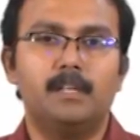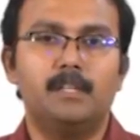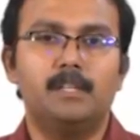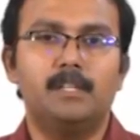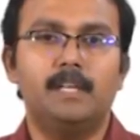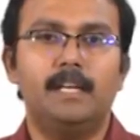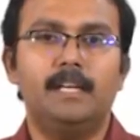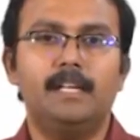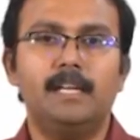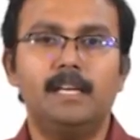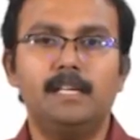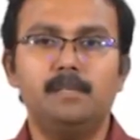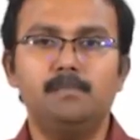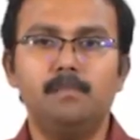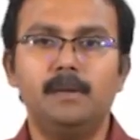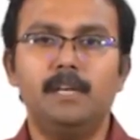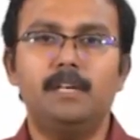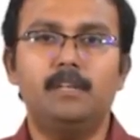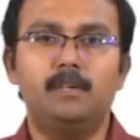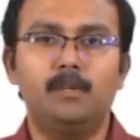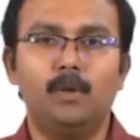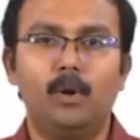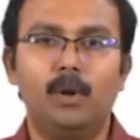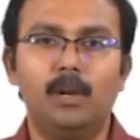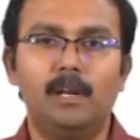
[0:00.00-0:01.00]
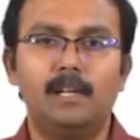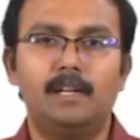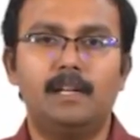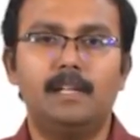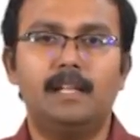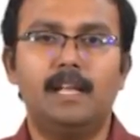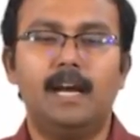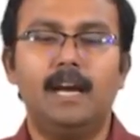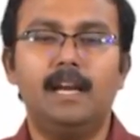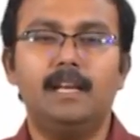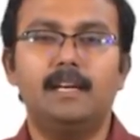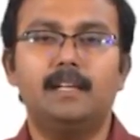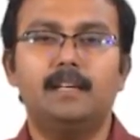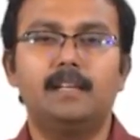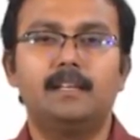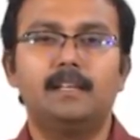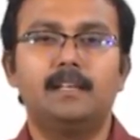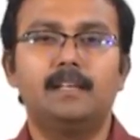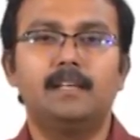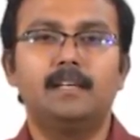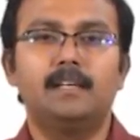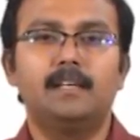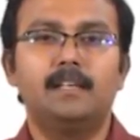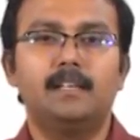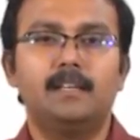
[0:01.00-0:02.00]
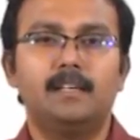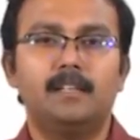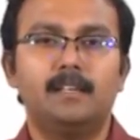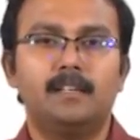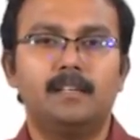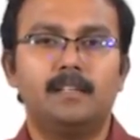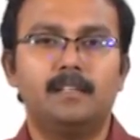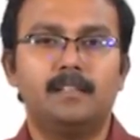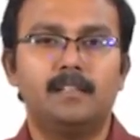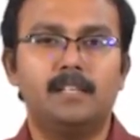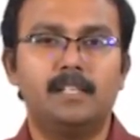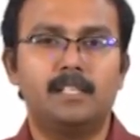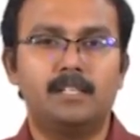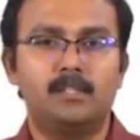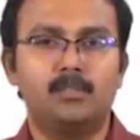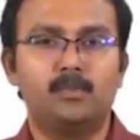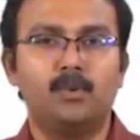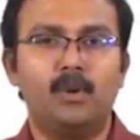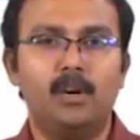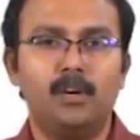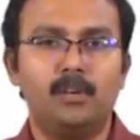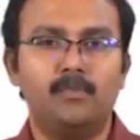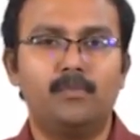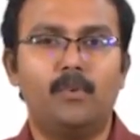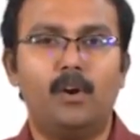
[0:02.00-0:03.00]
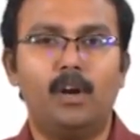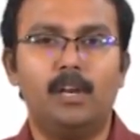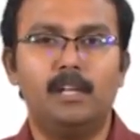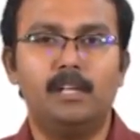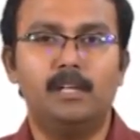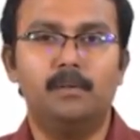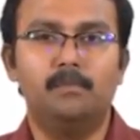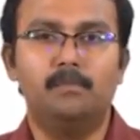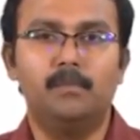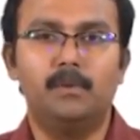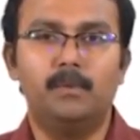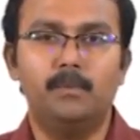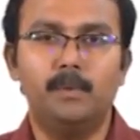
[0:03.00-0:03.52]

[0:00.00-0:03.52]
It has been told that the stroke volume,